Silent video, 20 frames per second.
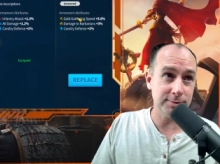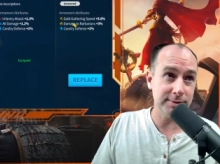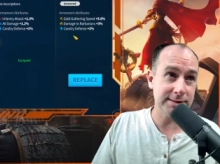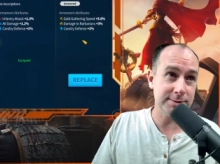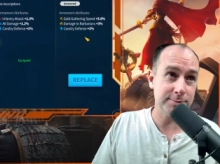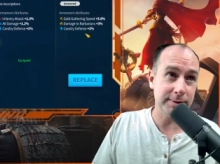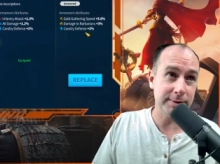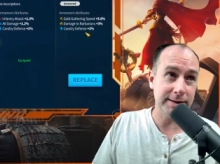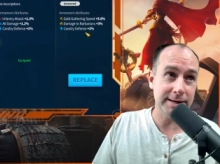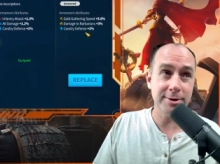So,
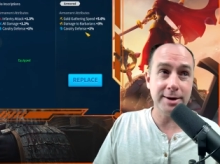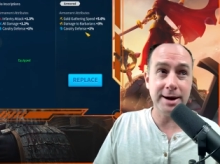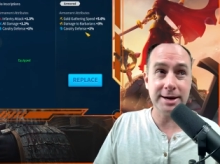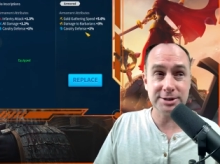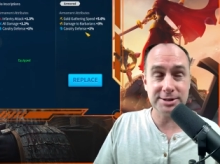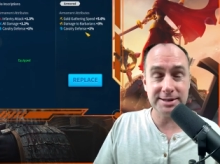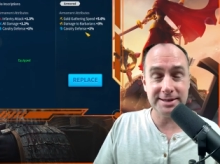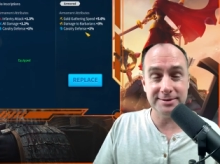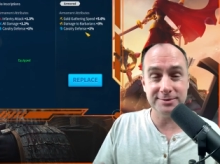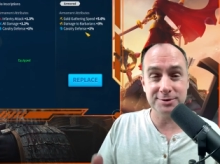this one here
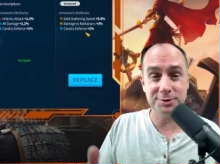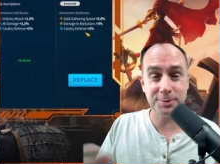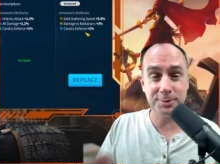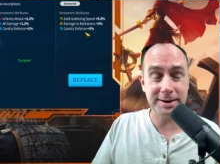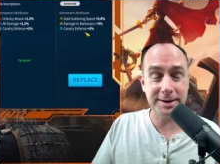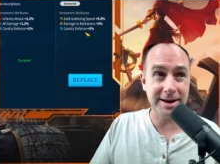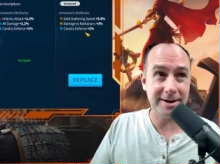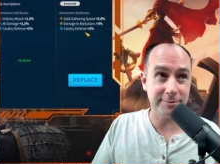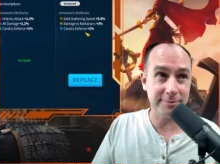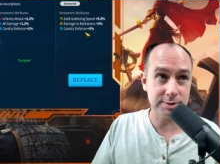actually gives
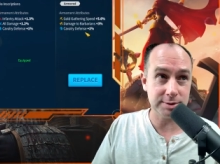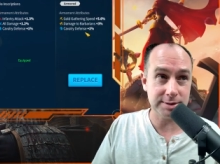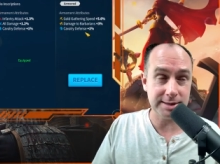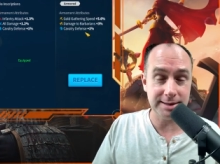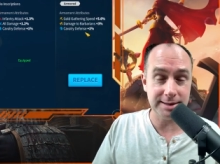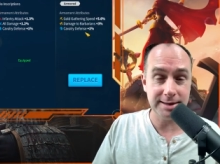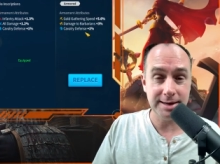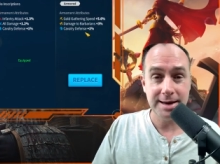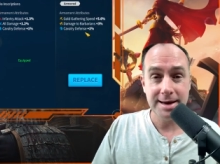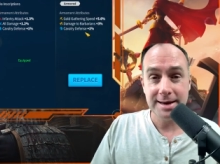
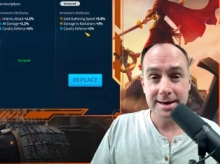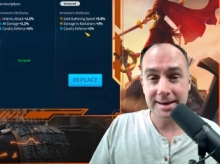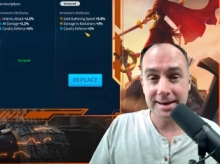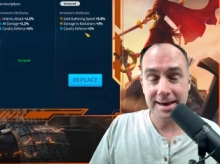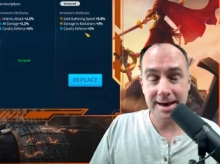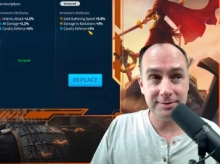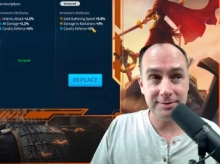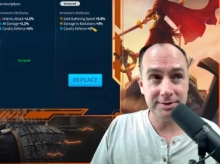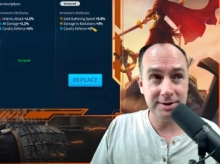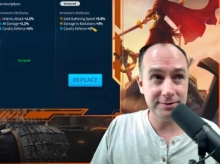3.5%
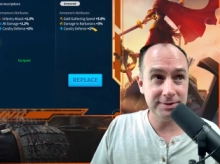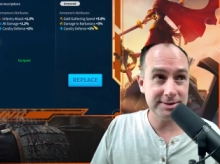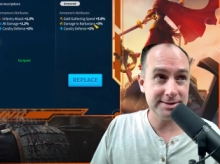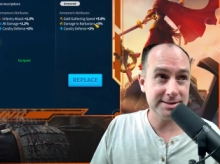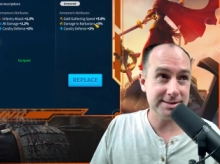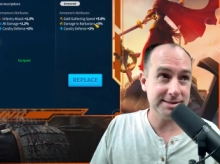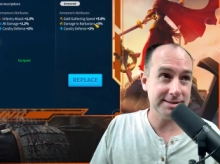cav defense.